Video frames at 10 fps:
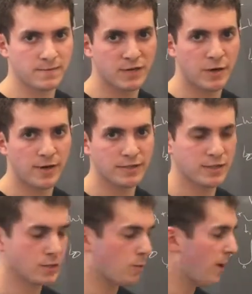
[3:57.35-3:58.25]
of gyration
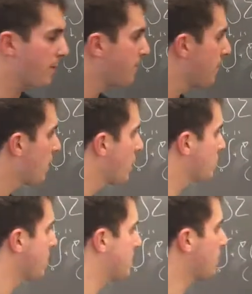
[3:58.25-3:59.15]
squared.
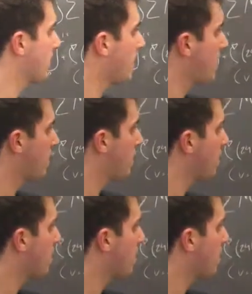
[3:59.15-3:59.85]
So that's how we got